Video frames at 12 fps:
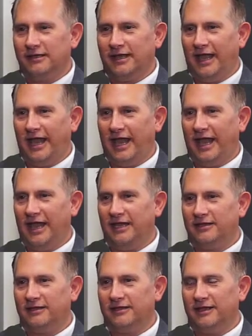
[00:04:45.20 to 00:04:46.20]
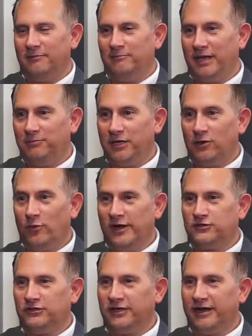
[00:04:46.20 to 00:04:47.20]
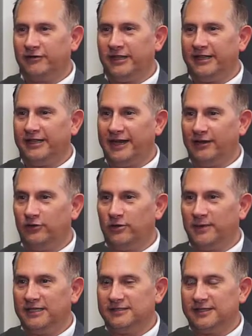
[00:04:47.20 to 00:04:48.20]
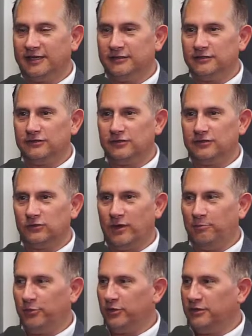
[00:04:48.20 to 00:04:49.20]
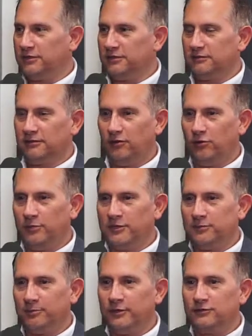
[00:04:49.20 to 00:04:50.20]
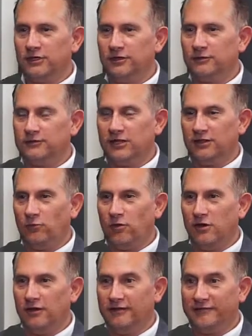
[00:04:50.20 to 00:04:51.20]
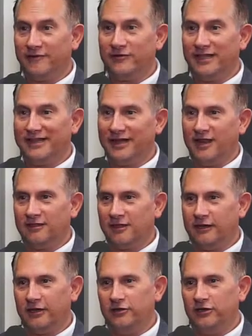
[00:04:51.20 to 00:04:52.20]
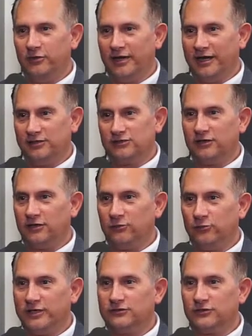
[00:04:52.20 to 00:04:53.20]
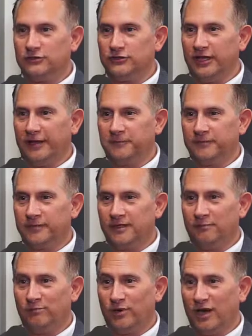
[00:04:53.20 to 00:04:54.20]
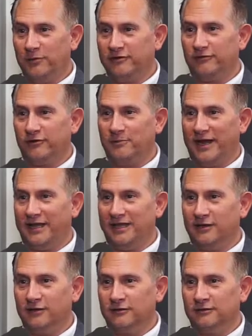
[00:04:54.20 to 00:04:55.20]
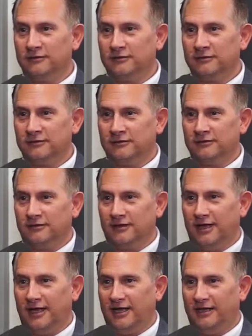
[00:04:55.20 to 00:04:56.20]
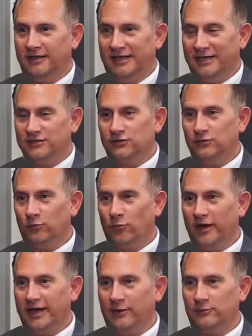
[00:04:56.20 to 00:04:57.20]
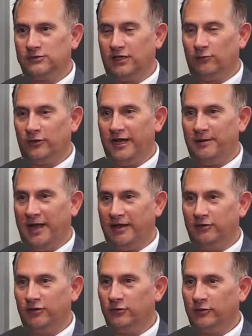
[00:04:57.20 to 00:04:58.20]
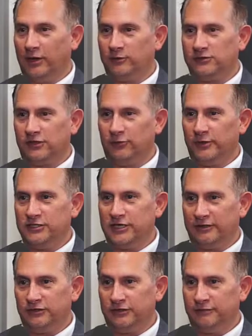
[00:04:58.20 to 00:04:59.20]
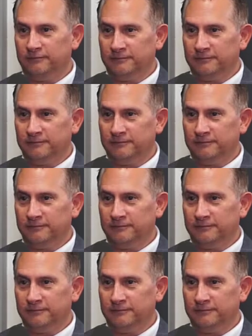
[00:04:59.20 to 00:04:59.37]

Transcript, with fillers: And it made me question everything that I knew about sales. So I put a whole bunch of post it notes on the wall of everything that I thought I knew. And I started researching probably for about a year uh, into what I was going to write about and who I sure. was going to reach out to.